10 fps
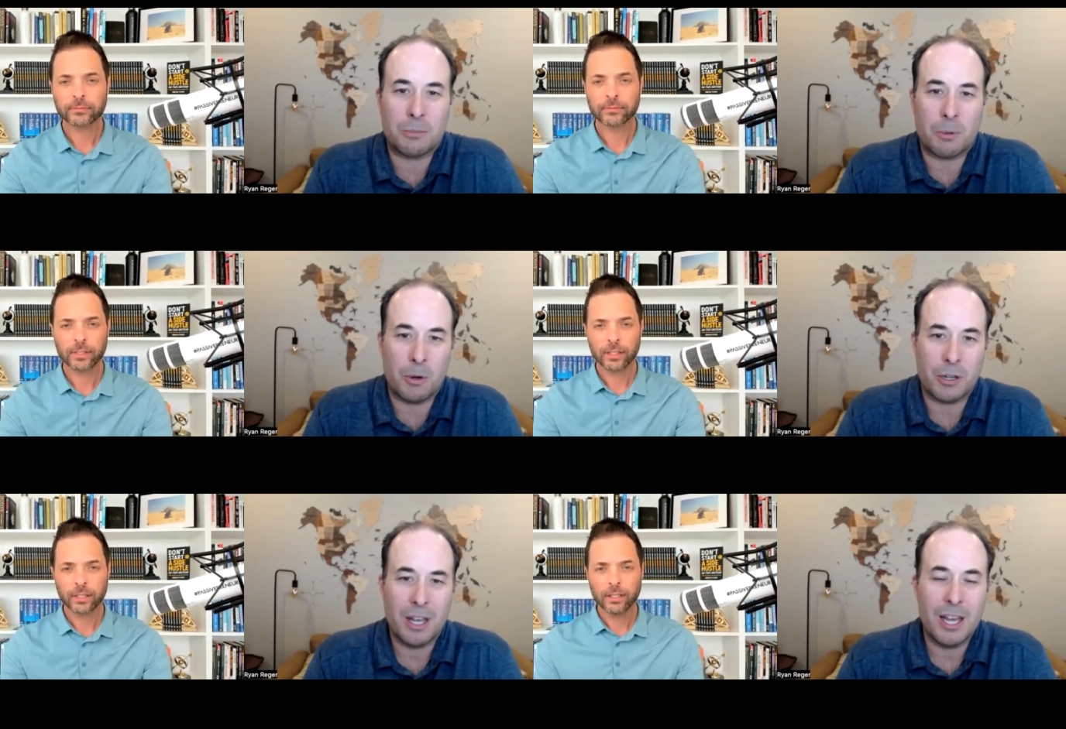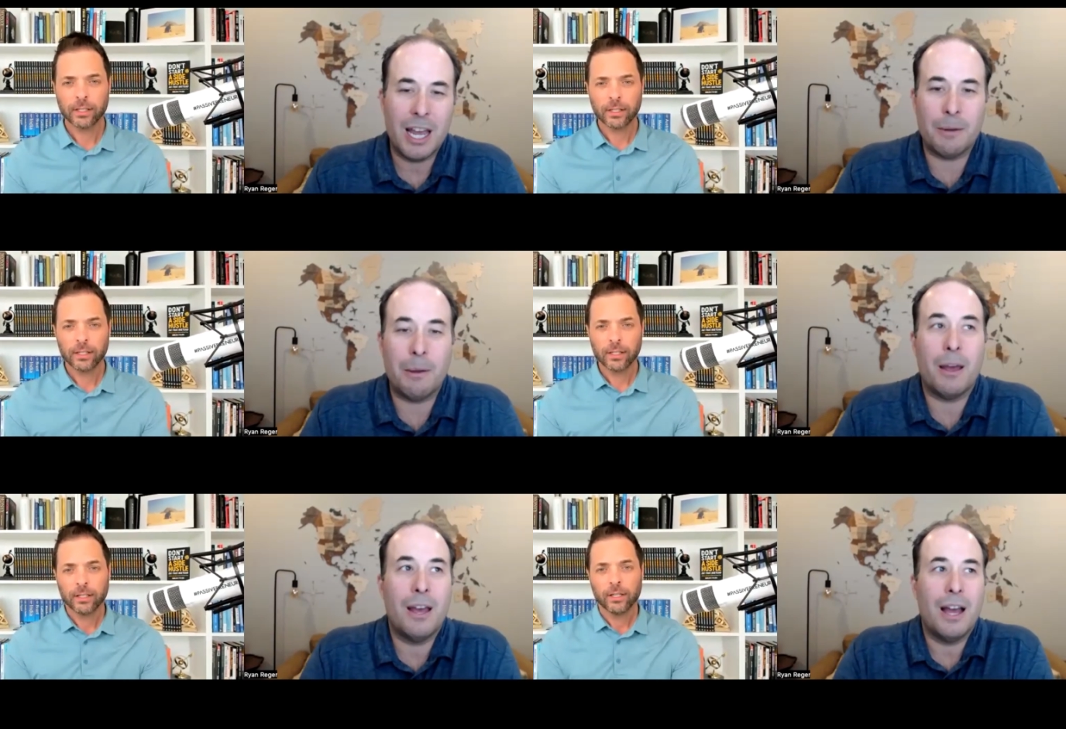Speaker 1: this promoting.
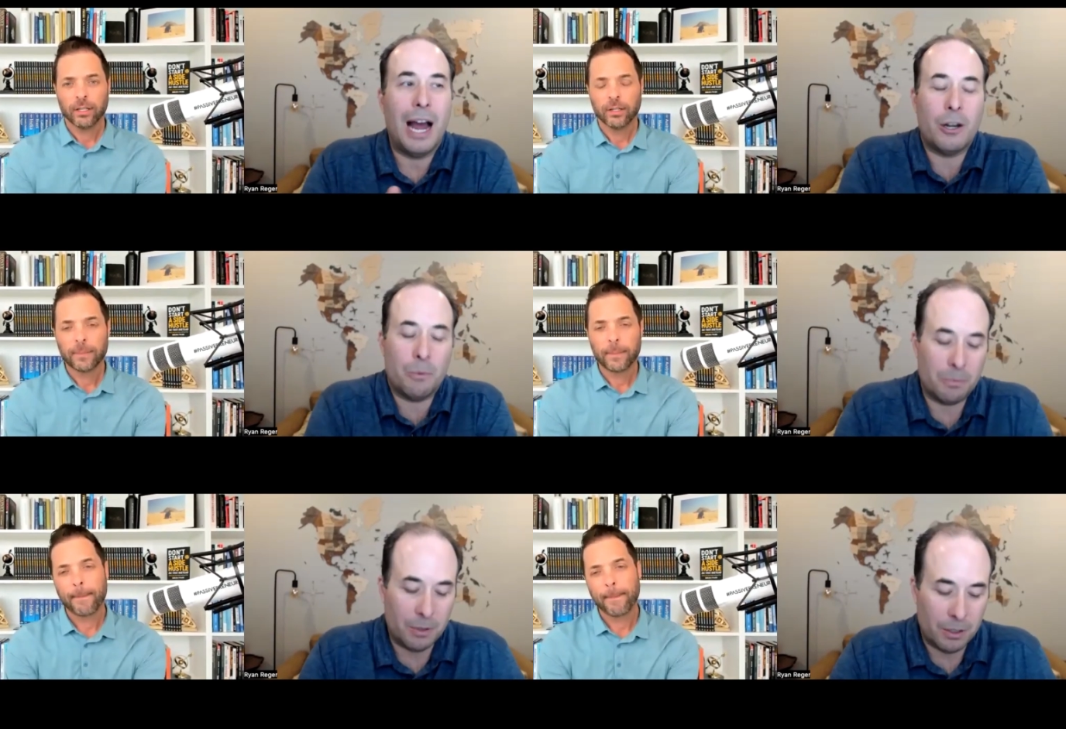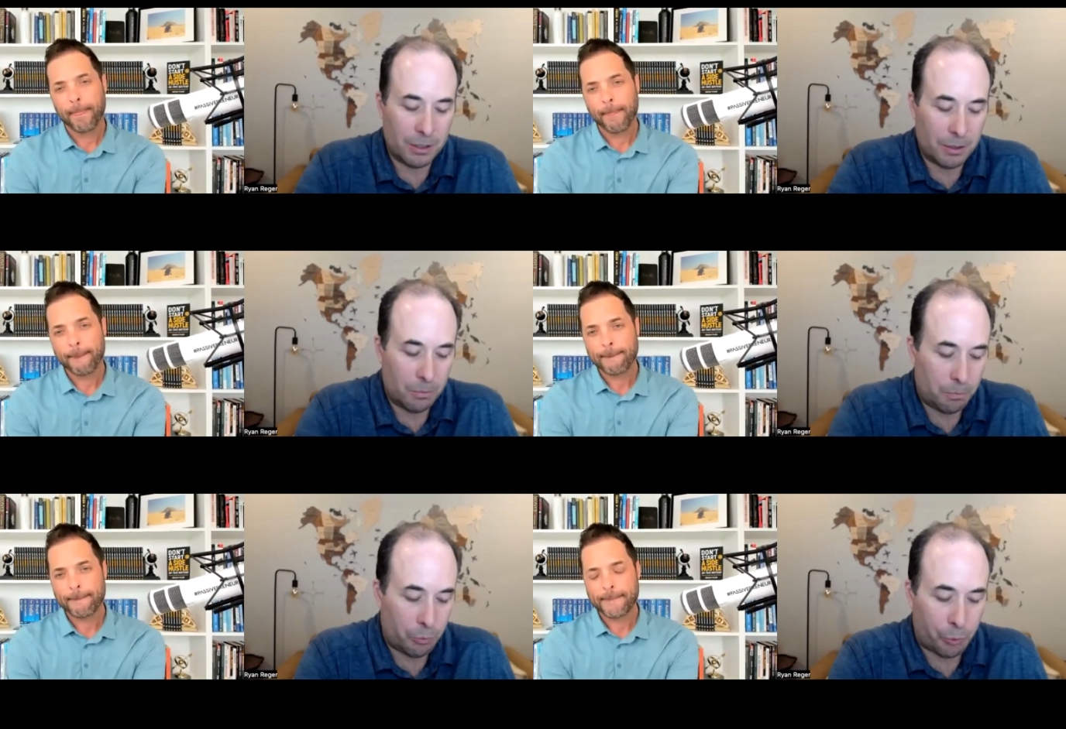And I know
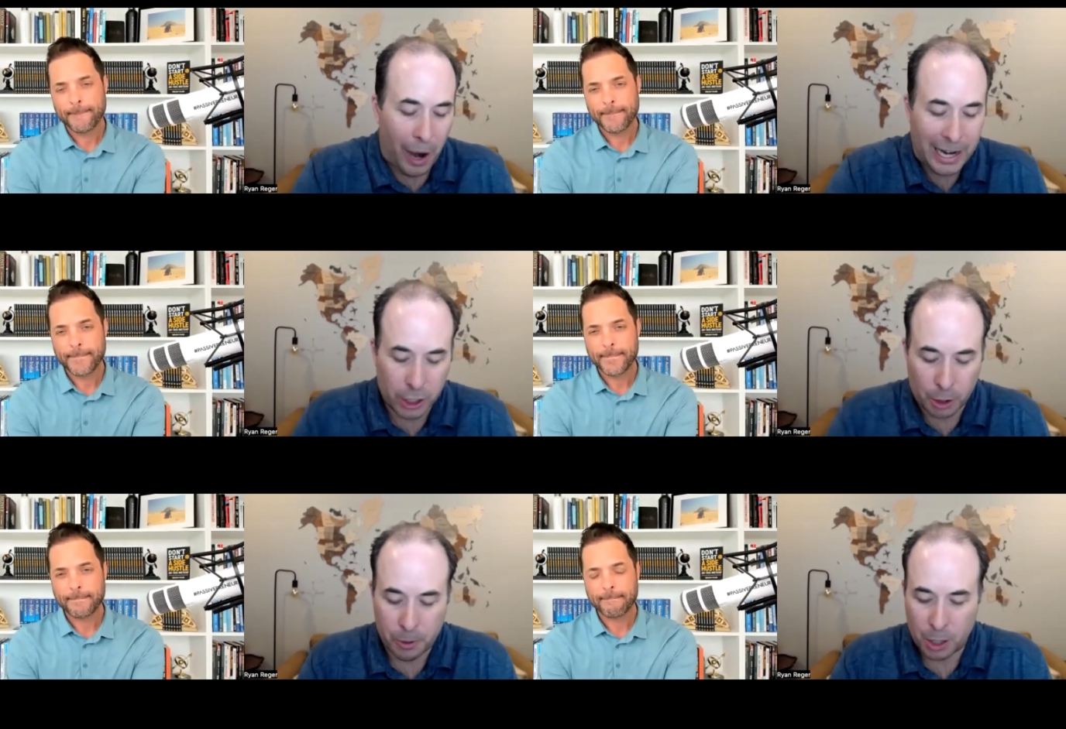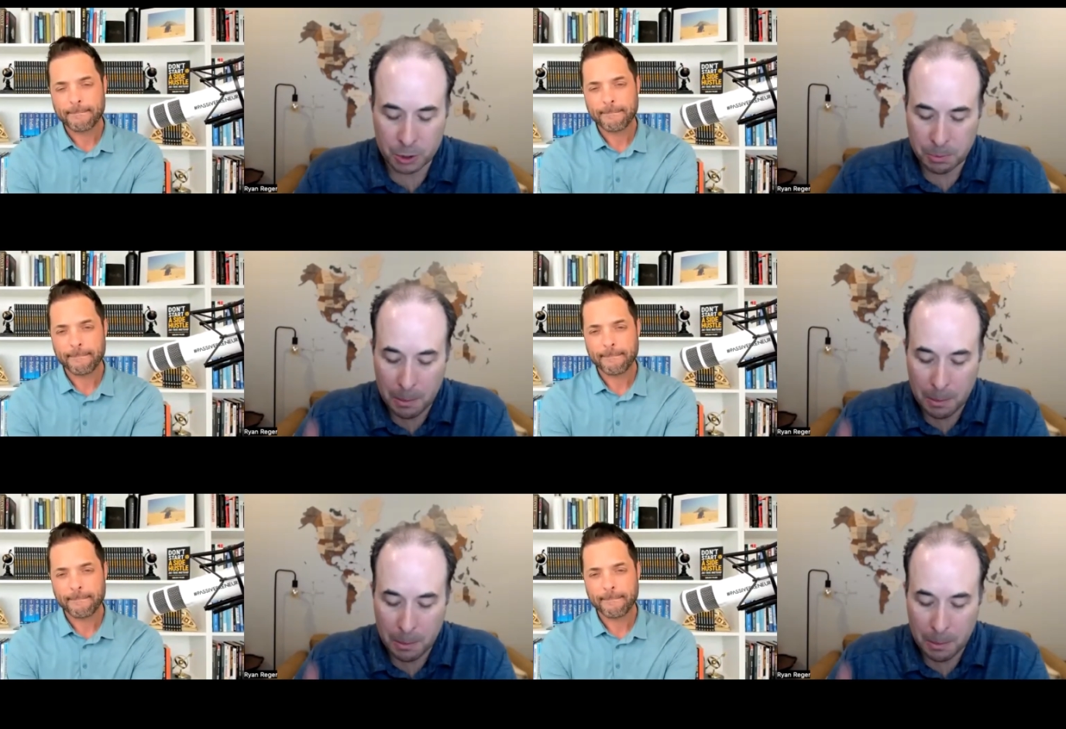writing your book was